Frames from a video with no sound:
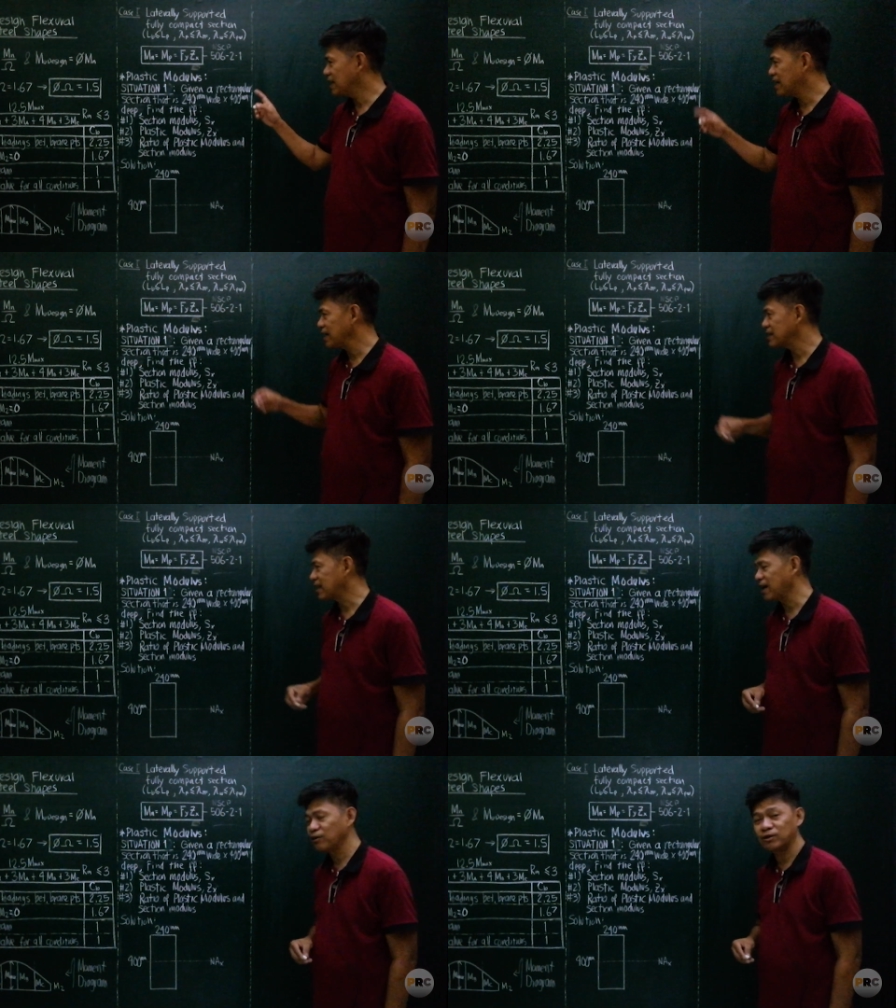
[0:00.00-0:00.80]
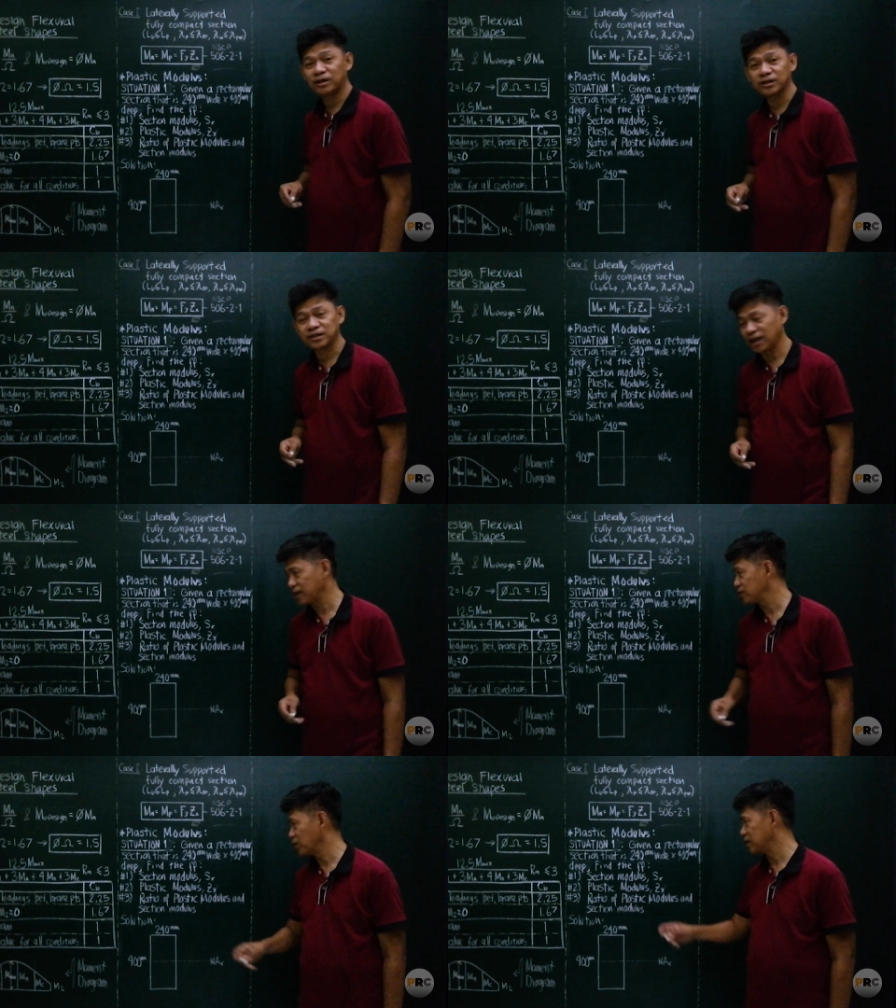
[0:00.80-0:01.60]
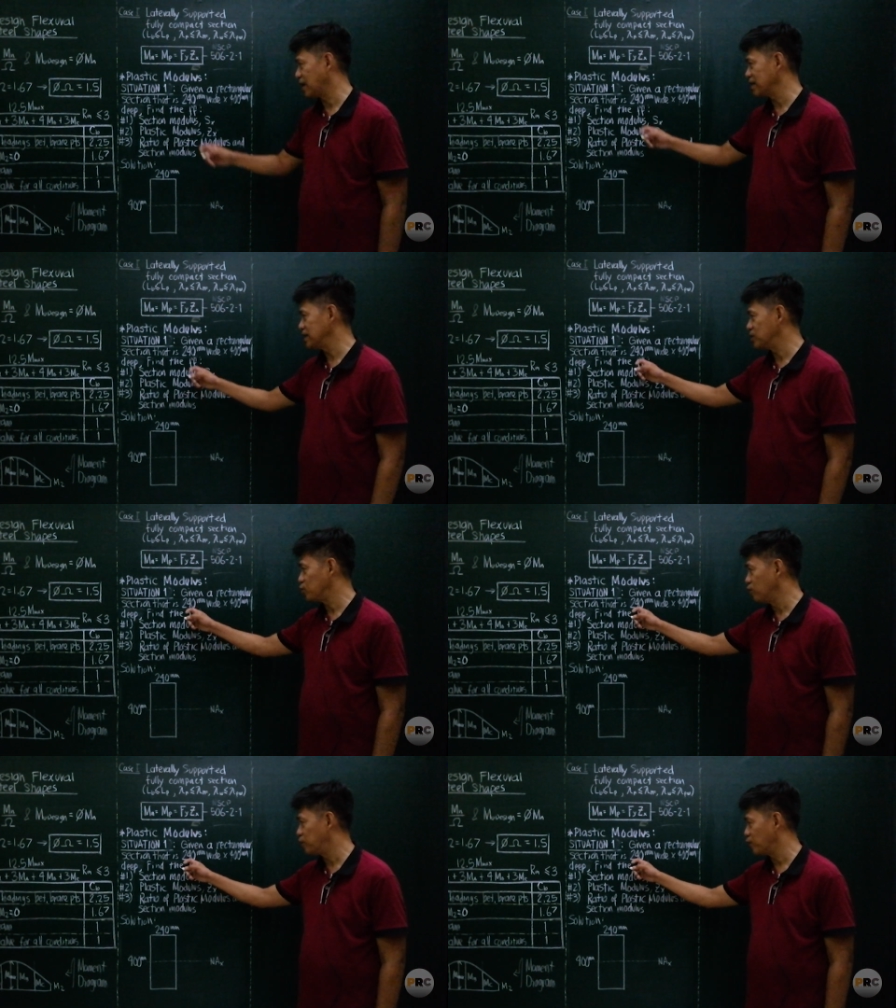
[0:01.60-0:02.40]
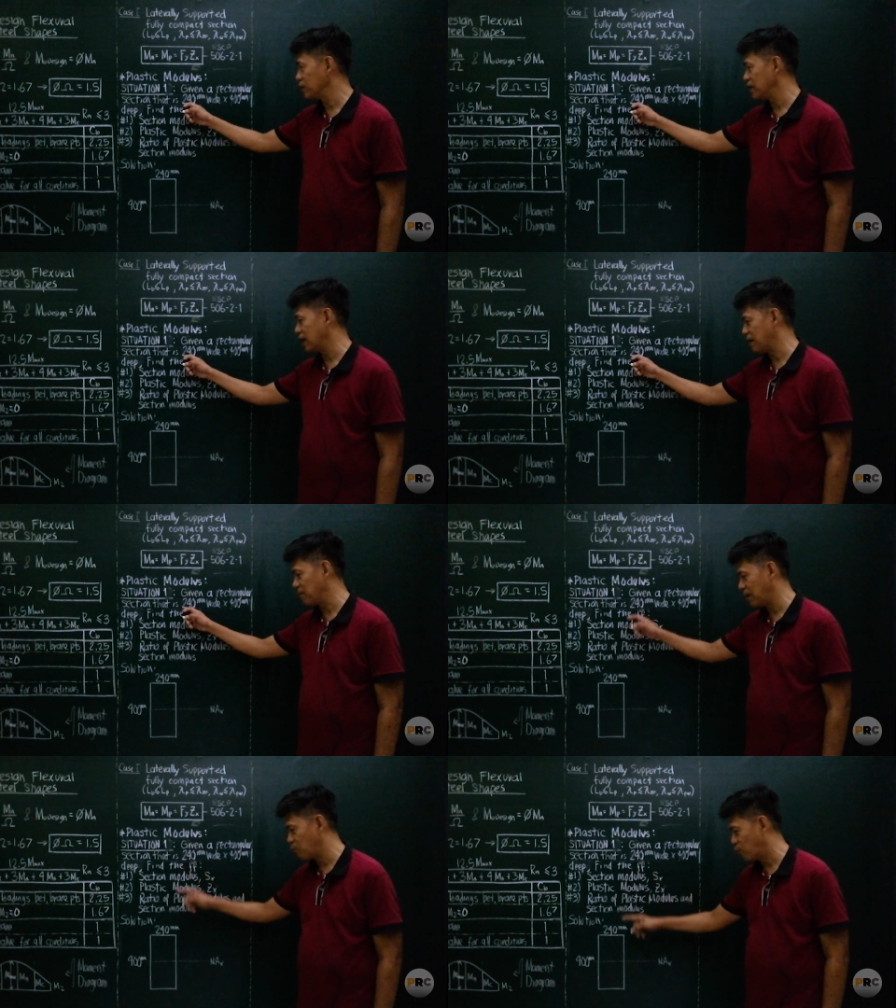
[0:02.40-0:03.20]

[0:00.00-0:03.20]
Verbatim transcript: a rectangular section that is two hundred forty millimeters